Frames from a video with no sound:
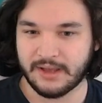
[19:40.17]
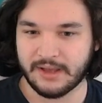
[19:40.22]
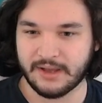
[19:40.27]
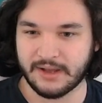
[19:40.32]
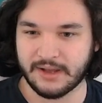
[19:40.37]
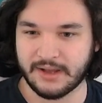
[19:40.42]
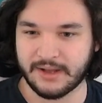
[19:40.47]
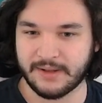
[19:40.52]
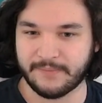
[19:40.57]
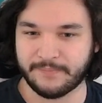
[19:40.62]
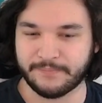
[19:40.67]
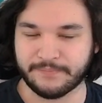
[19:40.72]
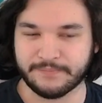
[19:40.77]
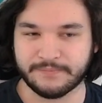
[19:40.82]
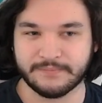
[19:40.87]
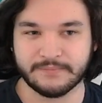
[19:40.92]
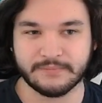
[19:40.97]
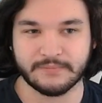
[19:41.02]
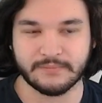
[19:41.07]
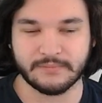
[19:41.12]
Um,
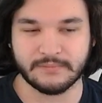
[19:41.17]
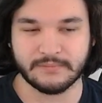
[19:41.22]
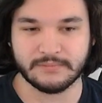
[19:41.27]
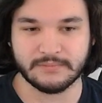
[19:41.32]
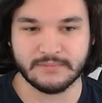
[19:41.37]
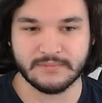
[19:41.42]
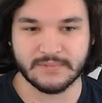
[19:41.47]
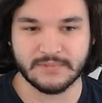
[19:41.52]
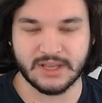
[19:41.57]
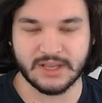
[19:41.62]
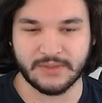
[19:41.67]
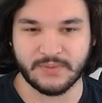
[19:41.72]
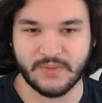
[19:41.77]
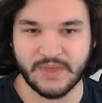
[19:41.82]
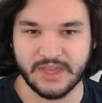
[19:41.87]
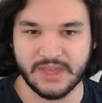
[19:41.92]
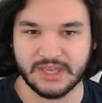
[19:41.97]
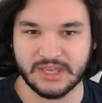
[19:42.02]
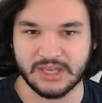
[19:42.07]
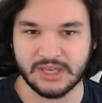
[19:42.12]
I
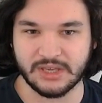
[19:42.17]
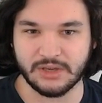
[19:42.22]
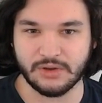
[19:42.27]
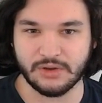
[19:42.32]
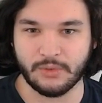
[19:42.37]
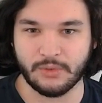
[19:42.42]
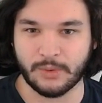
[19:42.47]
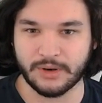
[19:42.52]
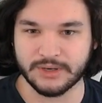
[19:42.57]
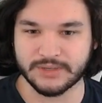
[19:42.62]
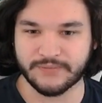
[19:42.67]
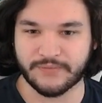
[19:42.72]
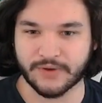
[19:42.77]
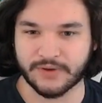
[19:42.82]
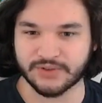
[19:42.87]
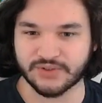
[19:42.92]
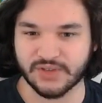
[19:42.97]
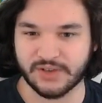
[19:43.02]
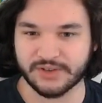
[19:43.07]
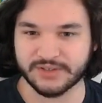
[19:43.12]
think where's
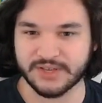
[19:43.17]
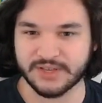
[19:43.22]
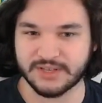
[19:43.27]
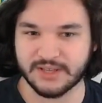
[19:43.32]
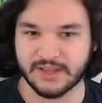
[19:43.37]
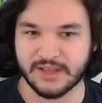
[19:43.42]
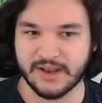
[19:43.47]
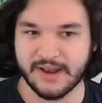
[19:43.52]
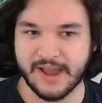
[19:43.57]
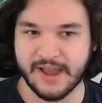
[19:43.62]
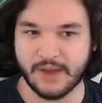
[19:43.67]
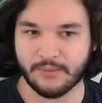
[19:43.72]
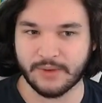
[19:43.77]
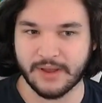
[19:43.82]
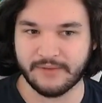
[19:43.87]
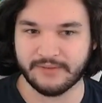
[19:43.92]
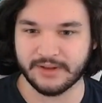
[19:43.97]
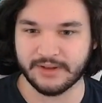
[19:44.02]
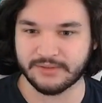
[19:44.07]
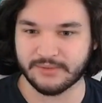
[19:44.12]
Pharsalas? He's in the Knight
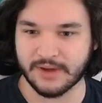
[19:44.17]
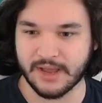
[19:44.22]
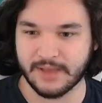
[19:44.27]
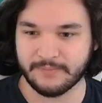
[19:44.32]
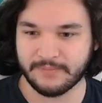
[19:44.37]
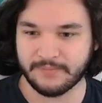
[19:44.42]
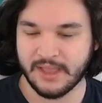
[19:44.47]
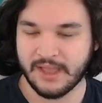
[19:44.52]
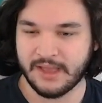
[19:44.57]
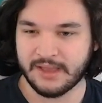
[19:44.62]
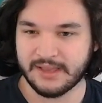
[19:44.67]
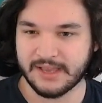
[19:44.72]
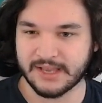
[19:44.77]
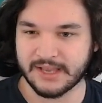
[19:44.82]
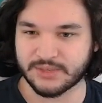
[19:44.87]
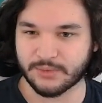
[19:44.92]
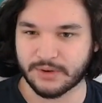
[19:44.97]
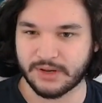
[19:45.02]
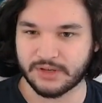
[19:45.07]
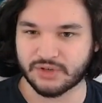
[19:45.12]
Revenant, right? Yes, yeah,
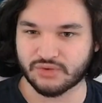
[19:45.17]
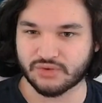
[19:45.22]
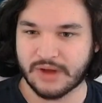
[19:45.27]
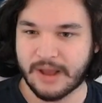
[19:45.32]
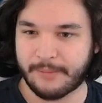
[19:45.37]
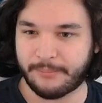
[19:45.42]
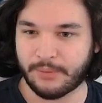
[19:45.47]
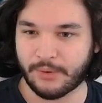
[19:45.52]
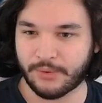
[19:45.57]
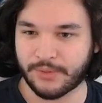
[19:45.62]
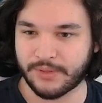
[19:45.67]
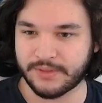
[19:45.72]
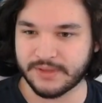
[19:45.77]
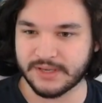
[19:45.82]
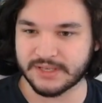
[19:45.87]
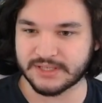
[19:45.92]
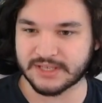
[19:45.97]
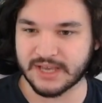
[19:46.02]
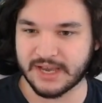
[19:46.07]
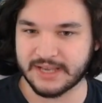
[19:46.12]
so we're gonna drop both of
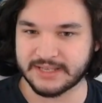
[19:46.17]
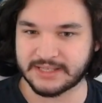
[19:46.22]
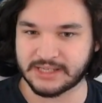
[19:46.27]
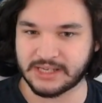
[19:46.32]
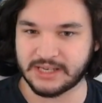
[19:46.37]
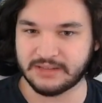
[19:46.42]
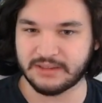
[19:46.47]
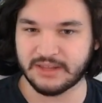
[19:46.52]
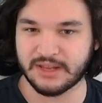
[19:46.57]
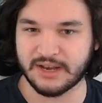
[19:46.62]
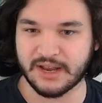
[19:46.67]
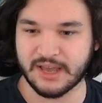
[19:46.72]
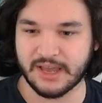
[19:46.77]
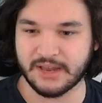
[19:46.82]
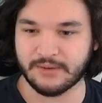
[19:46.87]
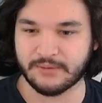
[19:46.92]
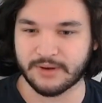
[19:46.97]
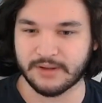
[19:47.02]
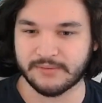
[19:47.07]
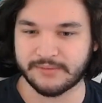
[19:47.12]
these guys in the
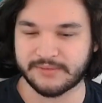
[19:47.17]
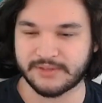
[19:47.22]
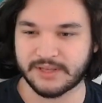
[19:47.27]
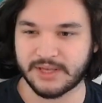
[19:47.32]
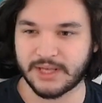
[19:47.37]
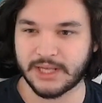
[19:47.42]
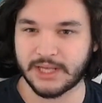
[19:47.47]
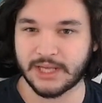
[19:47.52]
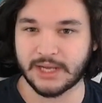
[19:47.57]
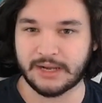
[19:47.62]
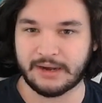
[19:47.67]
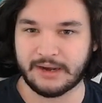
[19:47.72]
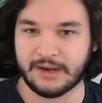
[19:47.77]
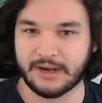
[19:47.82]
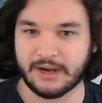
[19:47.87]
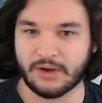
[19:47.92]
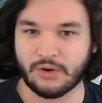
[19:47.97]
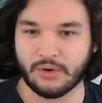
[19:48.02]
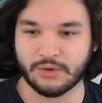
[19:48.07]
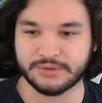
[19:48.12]
Knight Revs
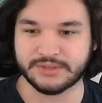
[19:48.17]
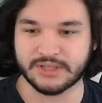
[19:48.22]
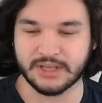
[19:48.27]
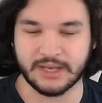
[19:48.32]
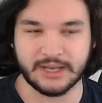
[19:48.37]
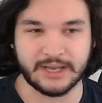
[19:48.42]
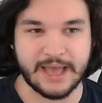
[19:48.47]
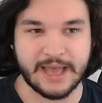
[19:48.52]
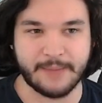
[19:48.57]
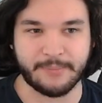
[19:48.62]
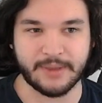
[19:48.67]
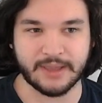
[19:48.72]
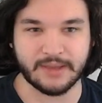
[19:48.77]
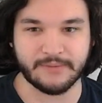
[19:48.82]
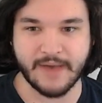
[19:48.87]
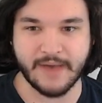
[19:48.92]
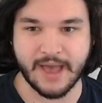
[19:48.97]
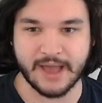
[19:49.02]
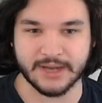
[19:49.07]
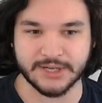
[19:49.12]
uh, uh, epic
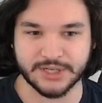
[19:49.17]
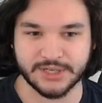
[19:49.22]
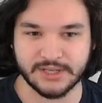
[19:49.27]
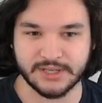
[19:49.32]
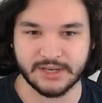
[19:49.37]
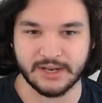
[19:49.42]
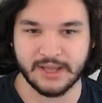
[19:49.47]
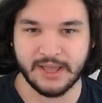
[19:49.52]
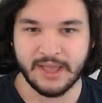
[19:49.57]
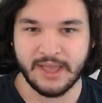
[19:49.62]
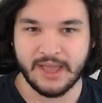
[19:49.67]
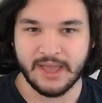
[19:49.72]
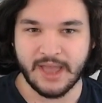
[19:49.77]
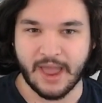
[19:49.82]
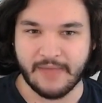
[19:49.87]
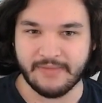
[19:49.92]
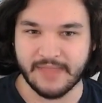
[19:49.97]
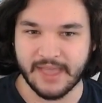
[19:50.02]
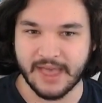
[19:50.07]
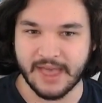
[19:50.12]
faction.
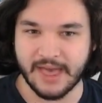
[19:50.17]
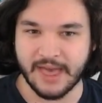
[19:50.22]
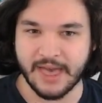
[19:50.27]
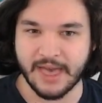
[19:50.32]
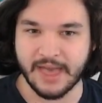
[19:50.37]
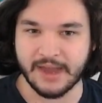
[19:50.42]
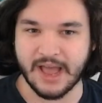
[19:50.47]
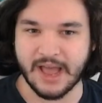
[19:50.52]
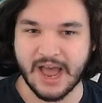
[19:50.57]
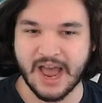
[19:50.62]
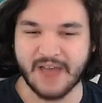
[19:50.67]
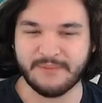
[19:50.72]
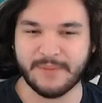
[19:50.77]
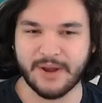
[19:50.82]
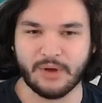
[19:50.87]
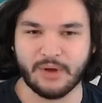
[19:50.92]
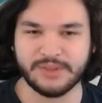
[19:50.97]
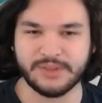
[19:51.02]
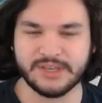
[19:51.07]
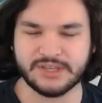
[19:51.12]
And then I've
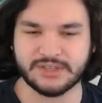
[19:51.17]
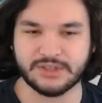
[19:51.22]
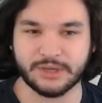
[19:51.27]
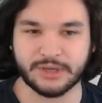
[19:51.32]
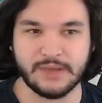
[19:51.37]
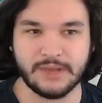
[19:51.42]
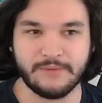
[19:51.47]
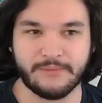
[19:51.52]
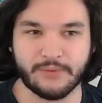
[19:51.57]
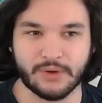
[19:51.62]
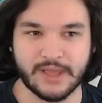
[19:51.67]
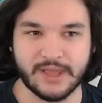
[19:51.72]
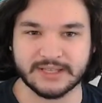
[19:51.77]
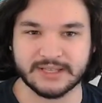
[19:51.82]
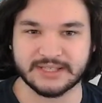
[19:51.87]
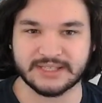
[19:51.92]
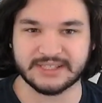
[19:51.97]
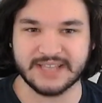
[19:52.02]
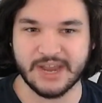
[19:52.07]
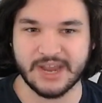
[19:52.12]
been only looking for like
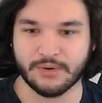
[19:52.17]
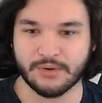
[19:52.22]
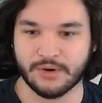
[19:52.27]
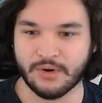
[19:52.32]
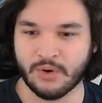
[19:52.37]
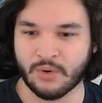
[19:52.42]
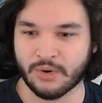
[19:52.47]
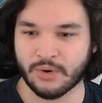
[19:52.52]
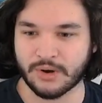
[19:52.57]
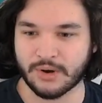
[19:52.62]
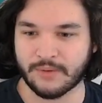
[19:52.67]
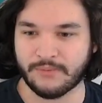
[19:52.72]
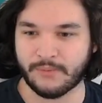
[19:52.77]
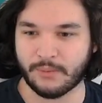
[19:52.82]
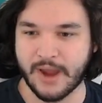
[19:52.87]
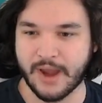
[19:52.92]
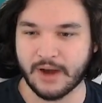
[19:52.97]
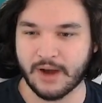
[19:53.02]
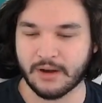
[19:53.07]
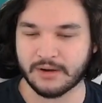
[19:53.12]
Sacred Order
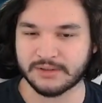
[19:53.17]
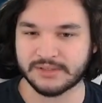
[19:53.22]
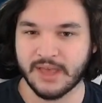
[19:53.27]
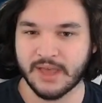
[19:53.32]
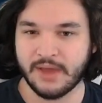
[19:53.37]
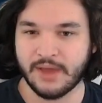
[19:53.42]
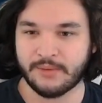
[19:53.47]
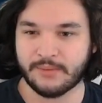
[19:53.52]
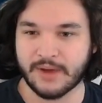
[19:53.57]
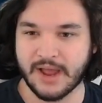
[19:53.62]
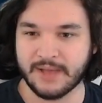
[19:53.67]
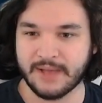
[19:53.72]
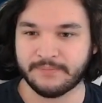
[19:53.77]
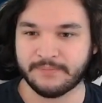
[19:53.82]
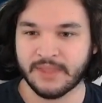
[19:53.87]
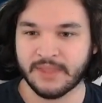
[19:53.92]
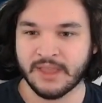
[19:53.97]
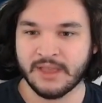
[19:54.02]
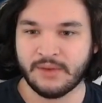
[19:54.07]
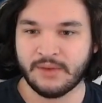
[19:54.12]
rares,
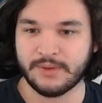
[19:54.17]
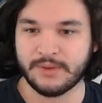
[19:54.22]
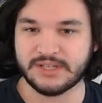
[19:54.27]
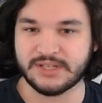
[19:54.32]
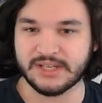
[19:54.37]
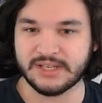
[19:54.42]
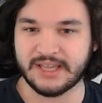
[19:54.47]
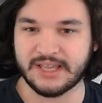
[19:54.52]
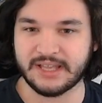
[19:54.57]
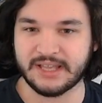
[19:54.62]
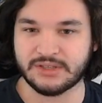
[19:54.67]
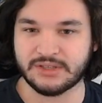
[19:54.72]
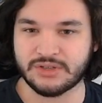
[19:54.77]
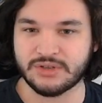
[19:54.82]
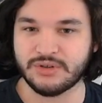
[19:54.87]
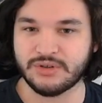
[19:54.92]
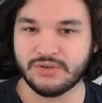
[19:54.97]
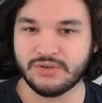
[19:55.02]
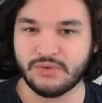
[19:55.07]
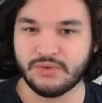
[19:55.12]
right? We did get
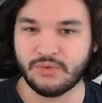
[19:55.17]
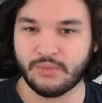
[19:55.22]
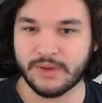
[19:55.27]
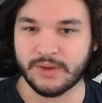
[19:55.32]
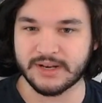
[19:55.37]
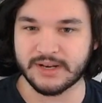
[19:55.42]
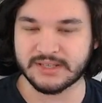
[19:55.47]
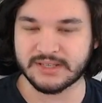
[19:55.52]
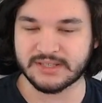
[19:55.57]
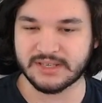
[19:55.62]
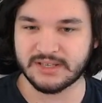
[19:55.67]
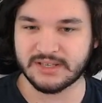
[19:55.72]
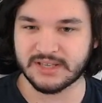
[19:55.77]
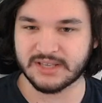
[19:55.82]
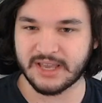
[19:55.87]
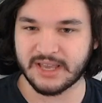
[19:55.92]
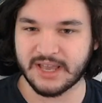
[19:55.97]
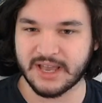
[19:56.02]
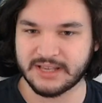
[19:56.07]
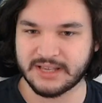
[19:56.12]
two witnesses,
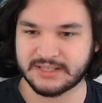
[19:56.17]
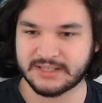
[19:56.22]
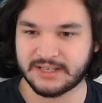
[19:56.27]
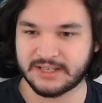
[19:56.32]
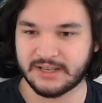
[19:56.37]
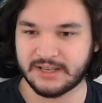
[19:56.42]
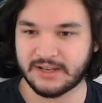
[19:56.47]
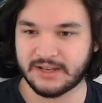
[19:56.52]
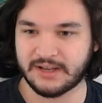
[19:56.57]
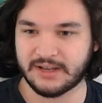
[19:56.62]
I guess.